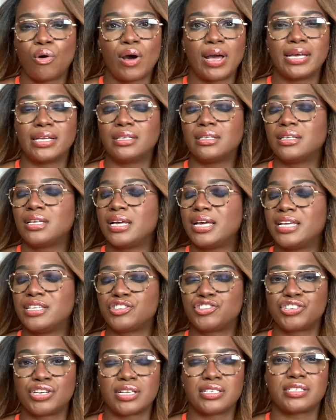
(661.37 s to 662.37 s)
oil
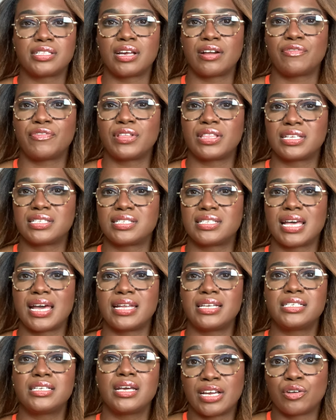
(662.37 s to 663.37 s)
is just there for the
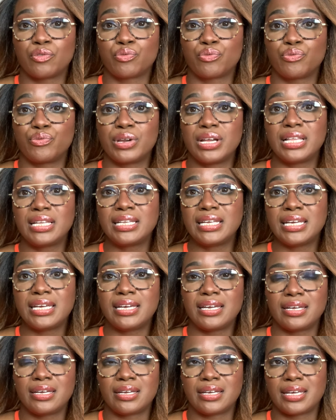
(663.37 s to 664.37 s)
scent. It
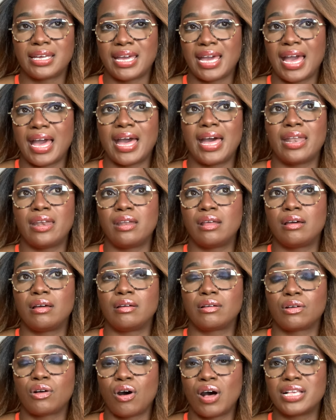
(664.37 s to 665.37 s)
really can
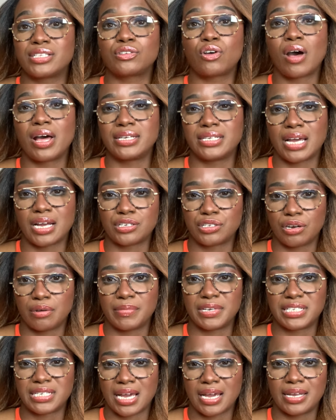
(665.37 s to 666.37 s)
cause contact
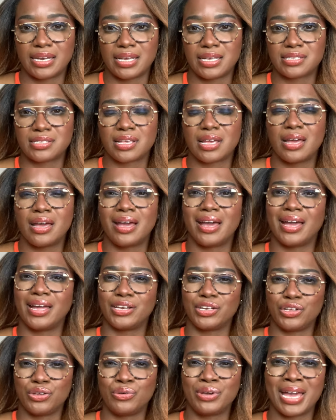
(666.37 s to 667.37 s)
dermatitis
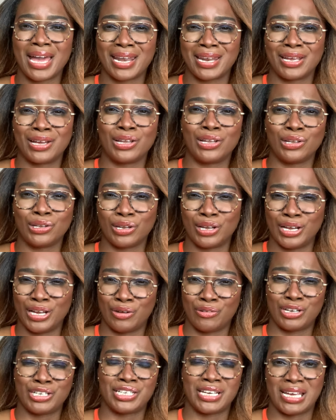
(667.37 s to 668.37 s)
and you getting
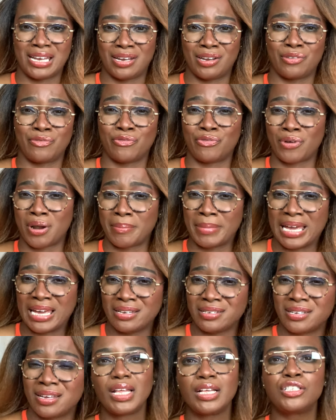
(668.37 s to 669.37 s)
irritated from
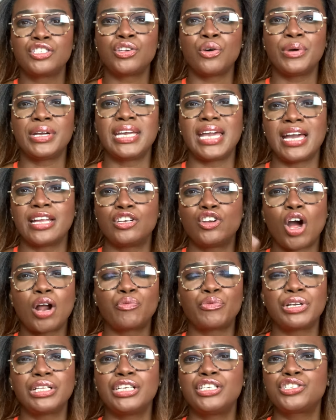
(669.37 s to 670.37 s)
it. So again, not
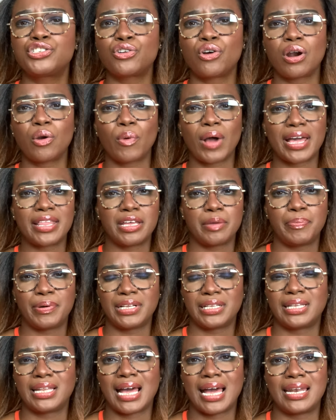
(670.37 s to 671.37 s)
really sure why they
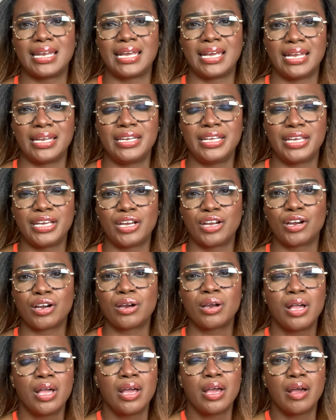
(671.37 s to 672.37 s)
put that in
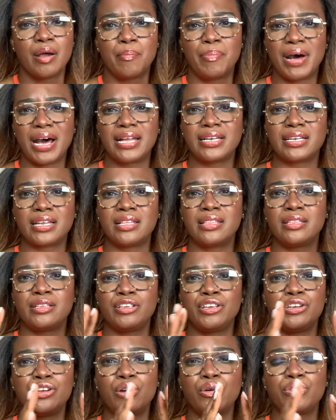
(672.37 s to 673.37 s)
here, but
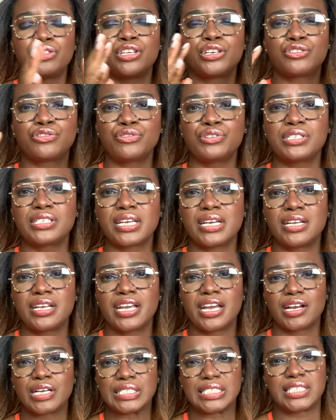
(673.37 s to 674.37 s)
you know, the True
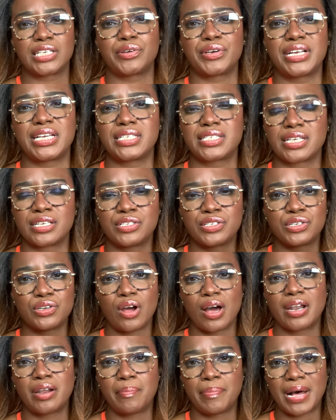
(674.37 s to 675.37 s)
Skincare series is
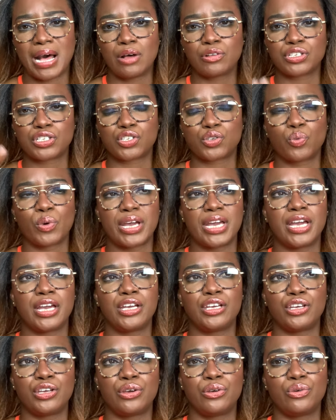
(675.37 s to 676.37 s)
not about
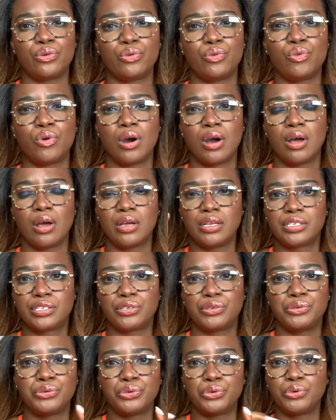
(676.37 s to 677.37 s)
swaying you
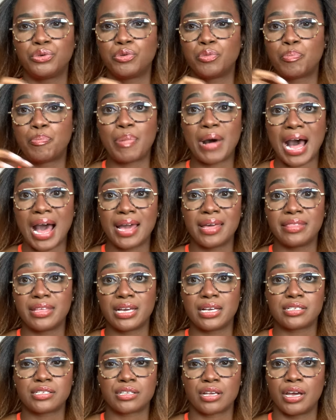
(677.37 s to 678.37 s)
to buy
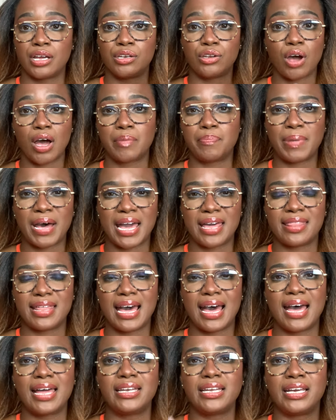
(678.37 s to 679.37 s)
this and not buy
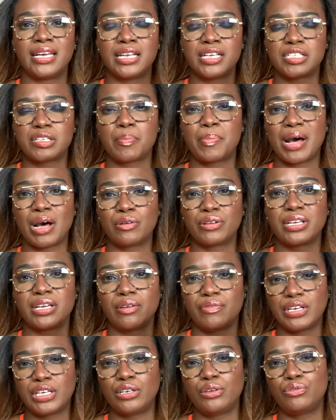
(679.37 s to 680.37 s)
that. It is about
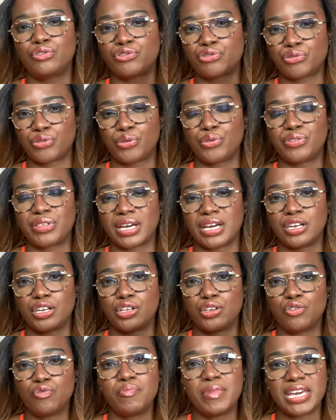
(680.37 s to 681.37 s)
giving you truth and
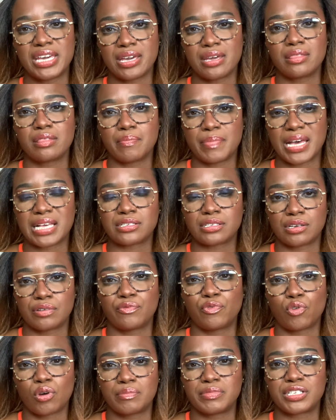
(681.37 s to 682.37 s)
you making the best
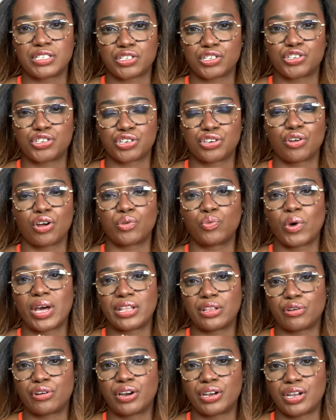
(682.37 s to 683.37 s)
informed decision on
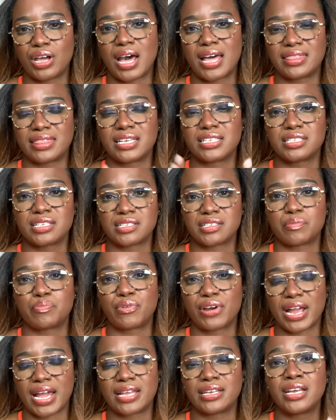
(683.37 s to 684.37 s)
whether or not this is a
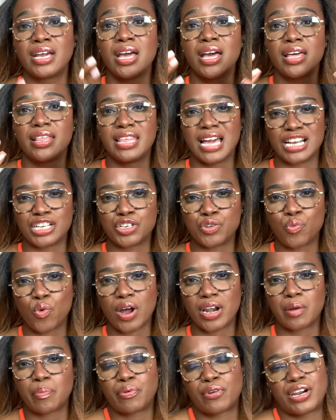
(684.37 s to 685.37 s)
brand that you
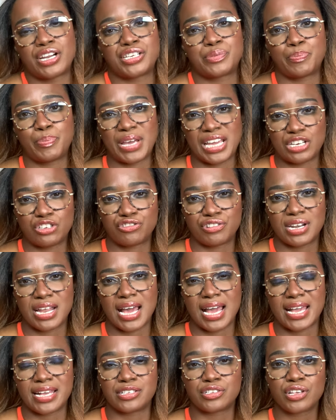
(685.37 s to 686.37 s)
want to
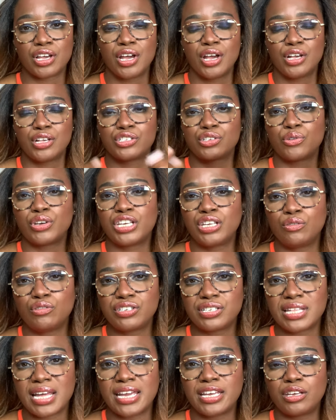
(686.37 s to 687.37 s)
patronize. So a huge
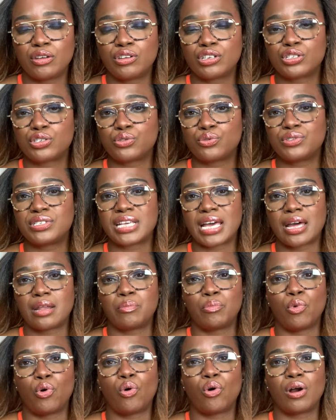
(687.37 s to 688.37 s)
thank you to
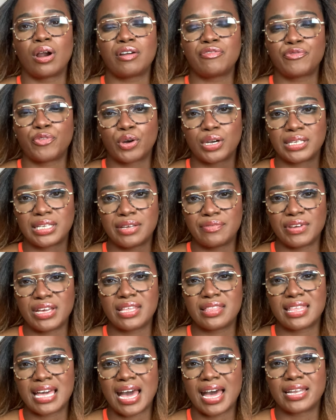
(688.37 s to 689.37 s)
Suzanne Moore for
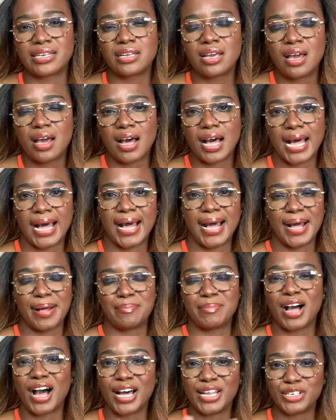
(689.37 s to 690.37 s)
leaving that
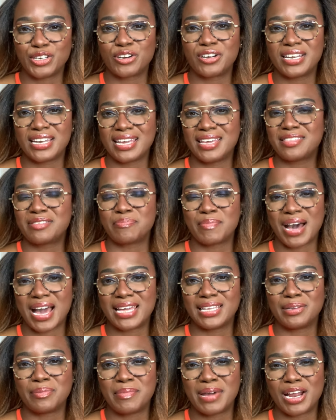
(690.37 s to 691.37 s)
um, underneath my
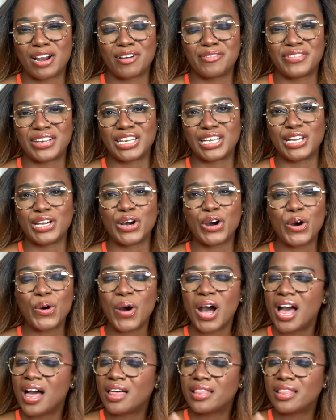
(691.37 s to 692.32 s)
La Mer video.